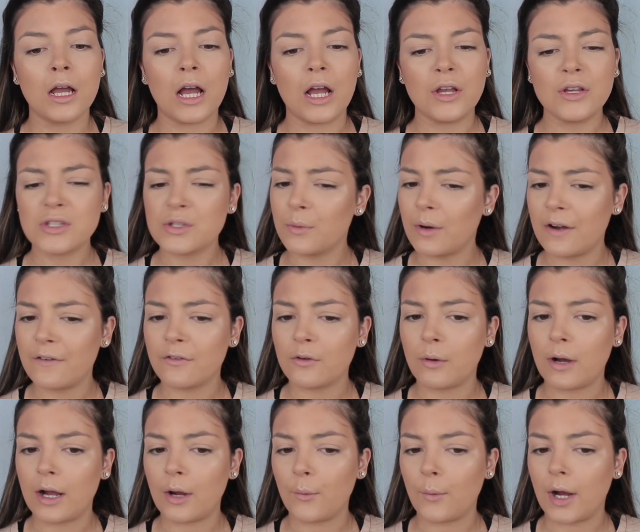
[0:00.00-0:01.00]
I used to wear it for
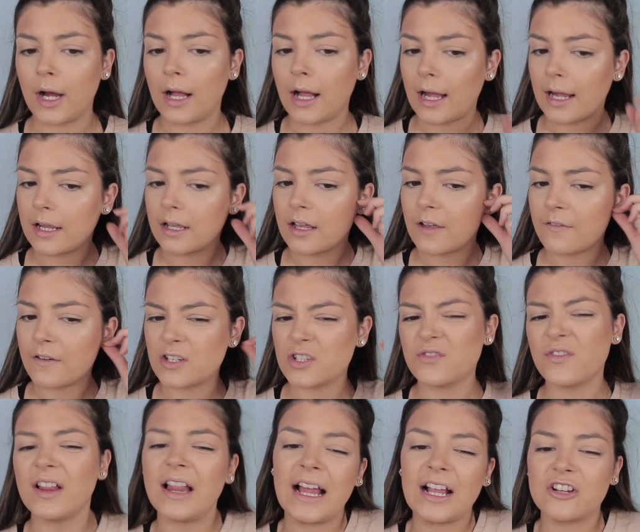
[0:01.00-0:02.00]
quite a while. Like, if I
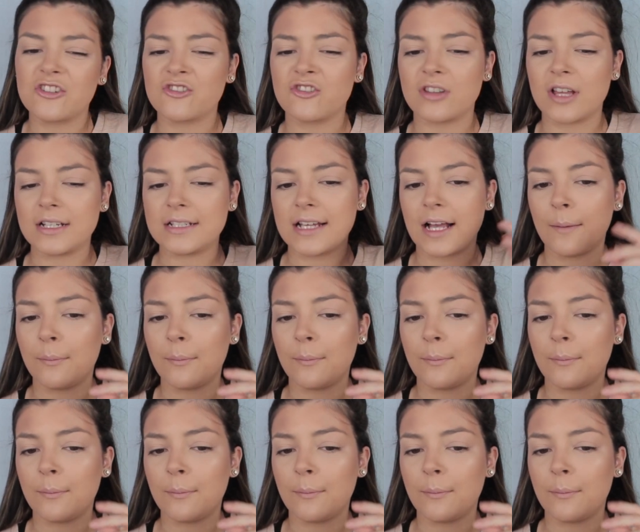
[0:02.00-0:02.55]
just felt extra that day,